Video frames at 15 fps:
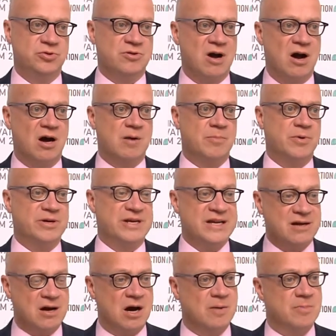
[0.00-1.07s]
to
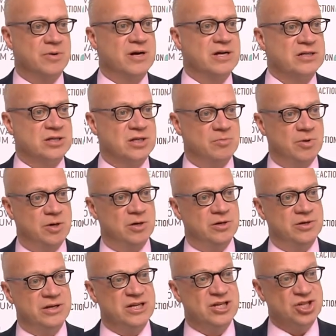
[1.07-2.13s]
decarbonize the
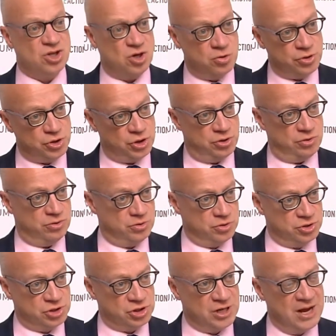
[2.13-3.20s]
world is so
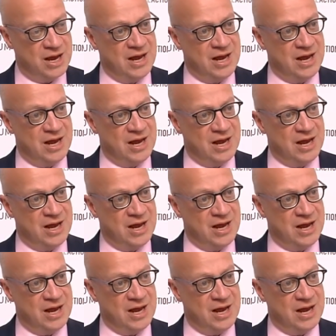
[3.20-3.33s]
huge